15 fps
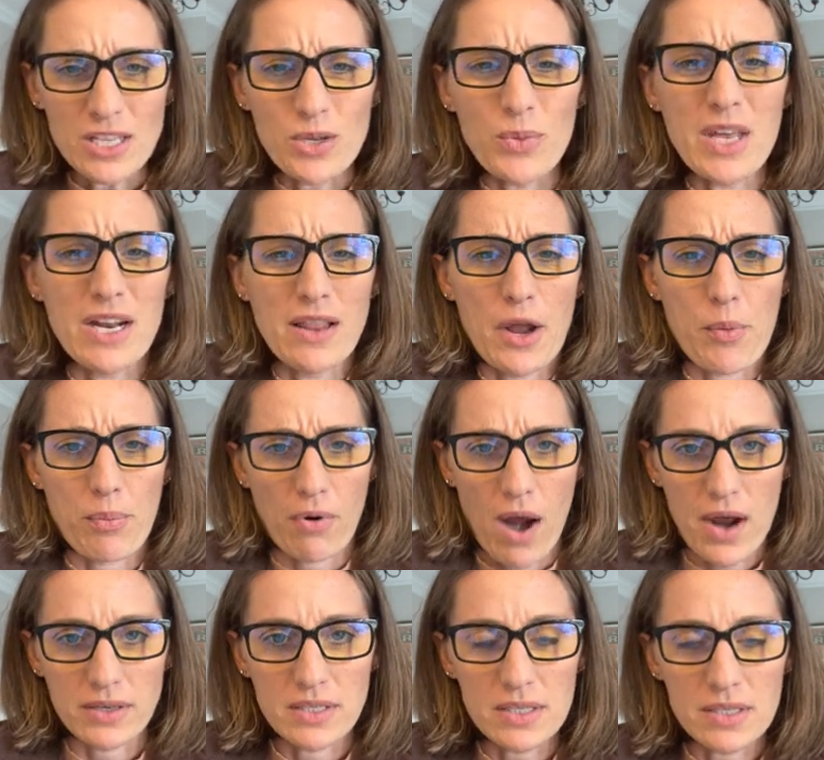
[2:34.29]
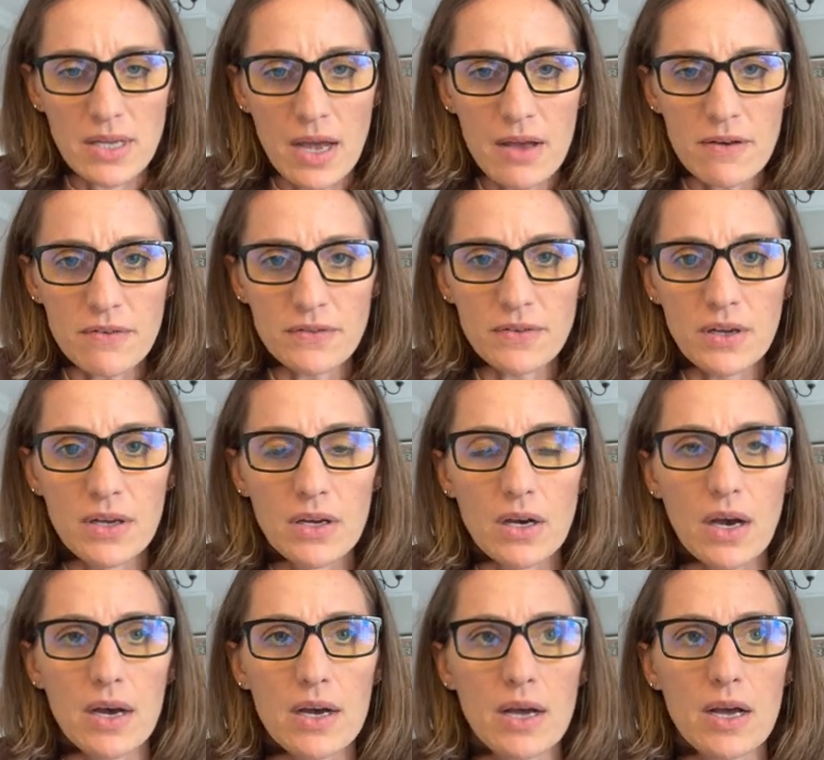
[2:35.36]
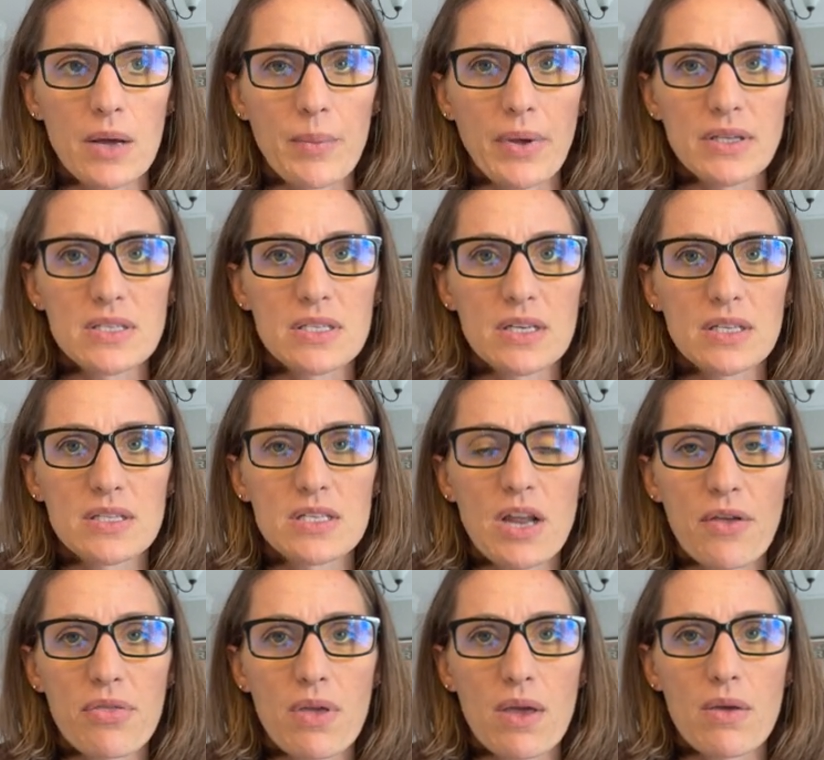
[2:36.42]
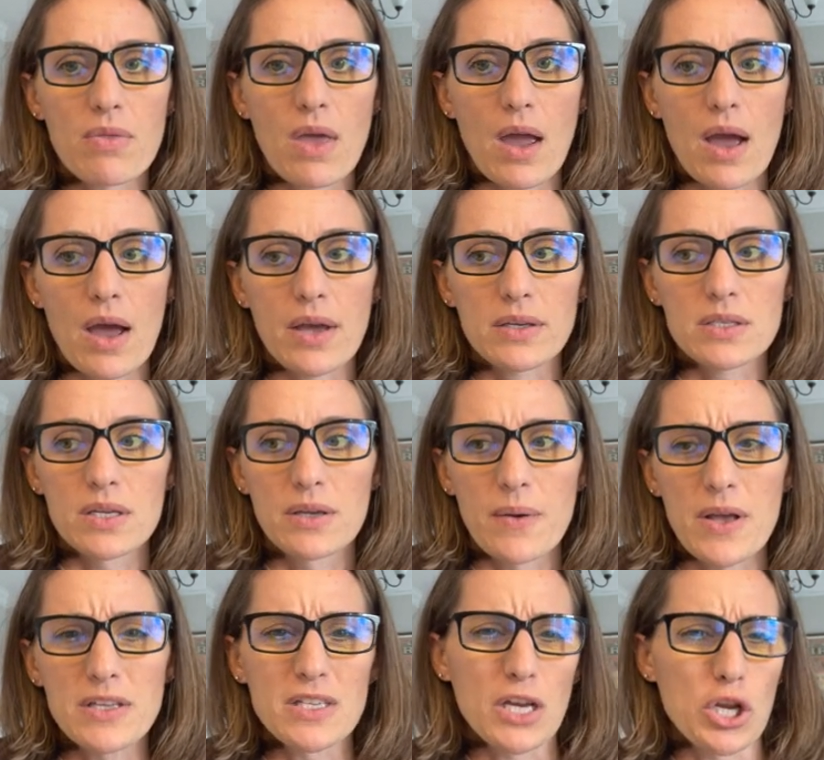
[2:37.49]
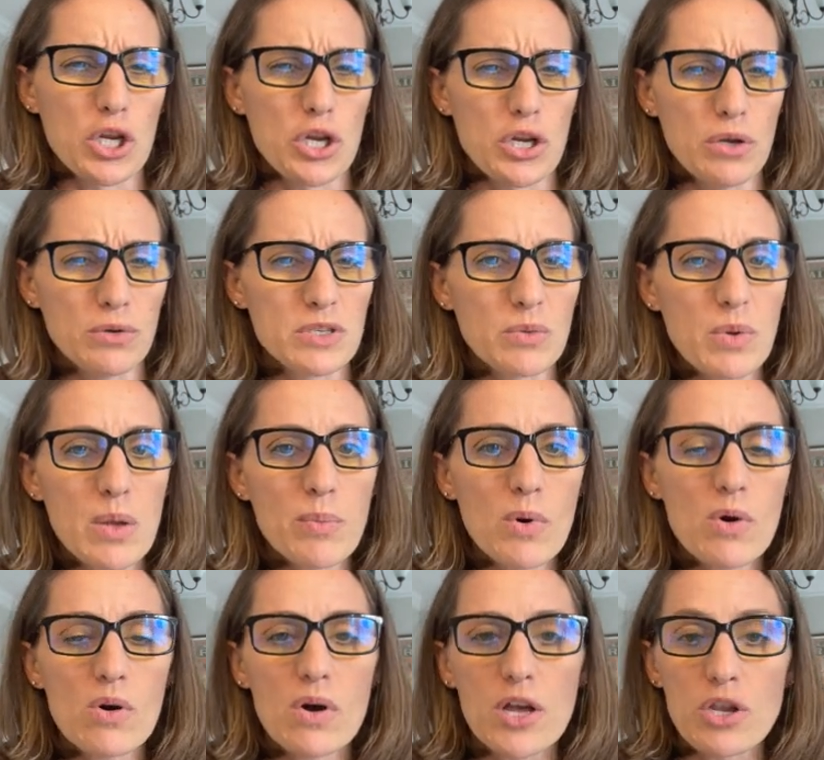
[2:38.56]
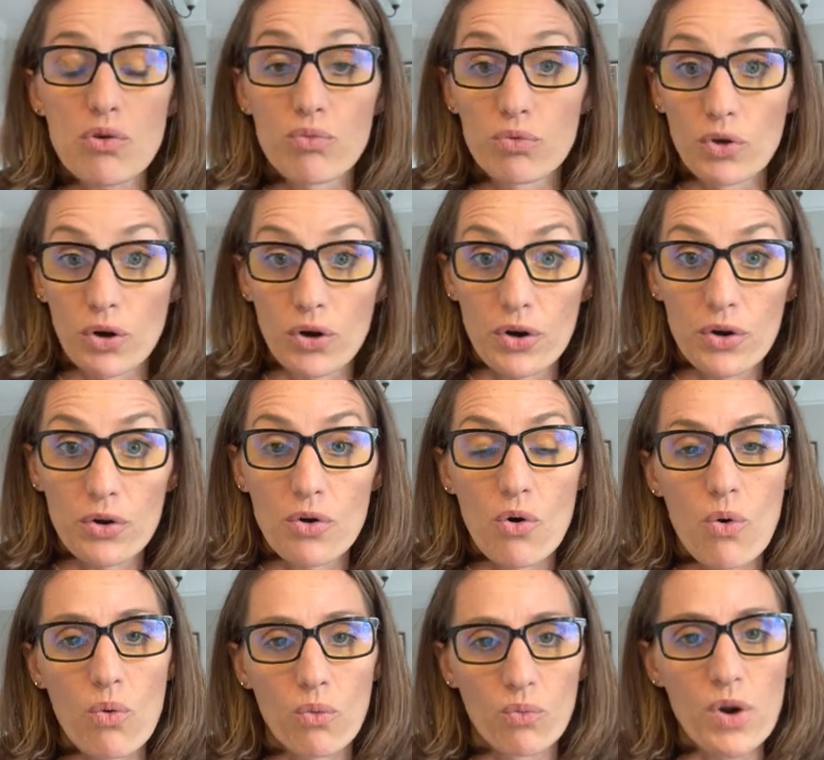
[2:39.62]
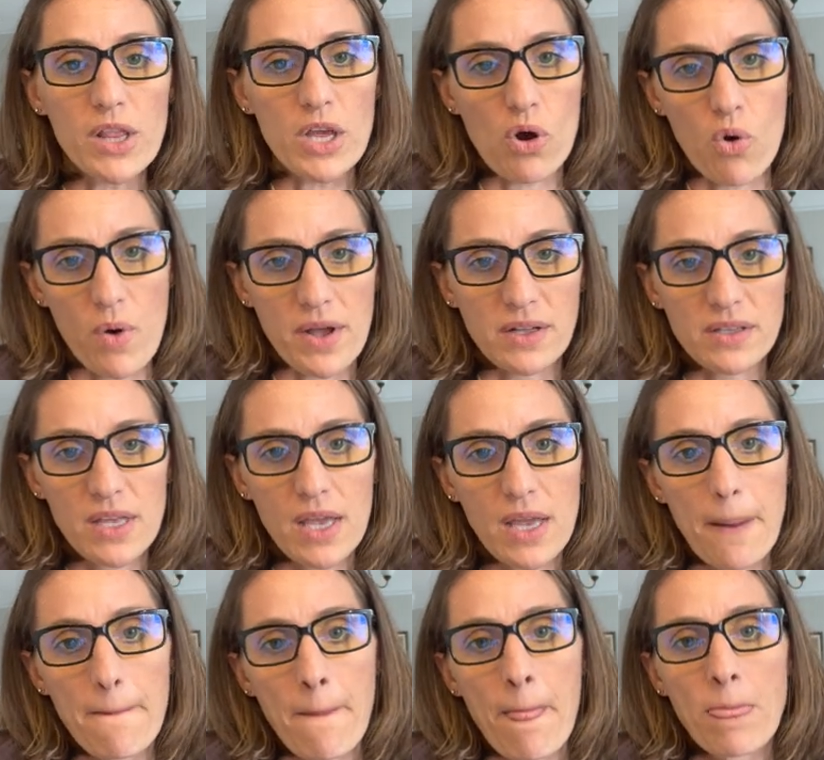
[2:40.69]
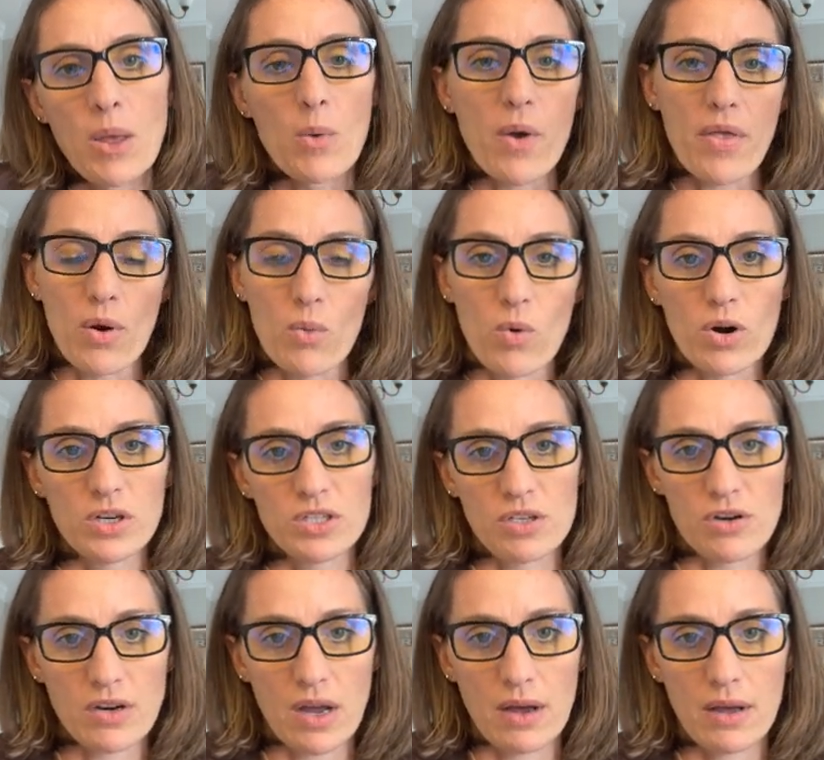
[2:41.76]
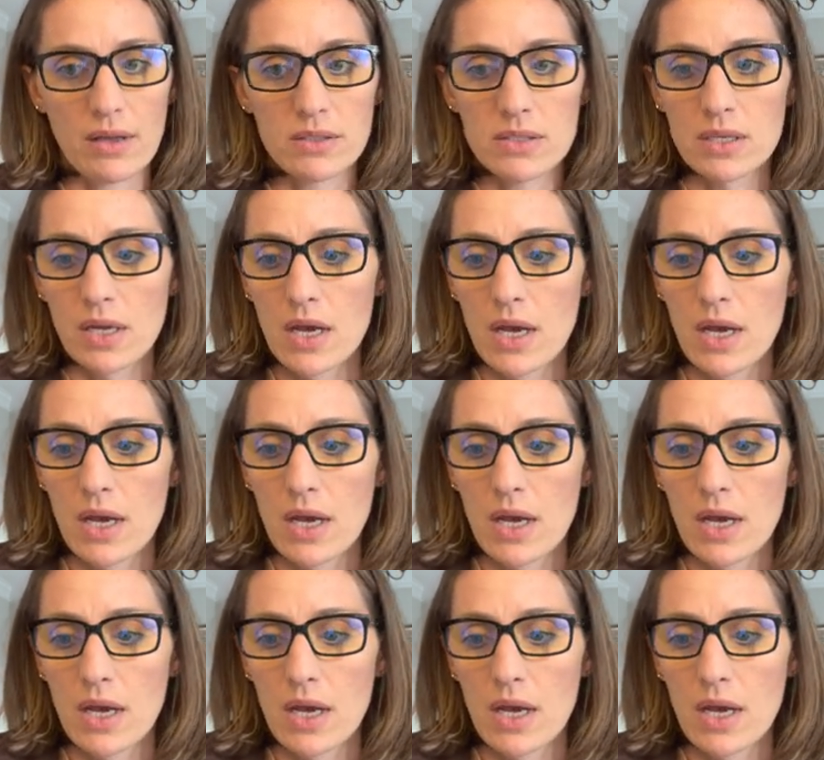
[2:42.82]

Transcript: So we get a lot of practice of. Um, it's, it's nothing that is like new to people and you learn qu really quickly whether it works or not.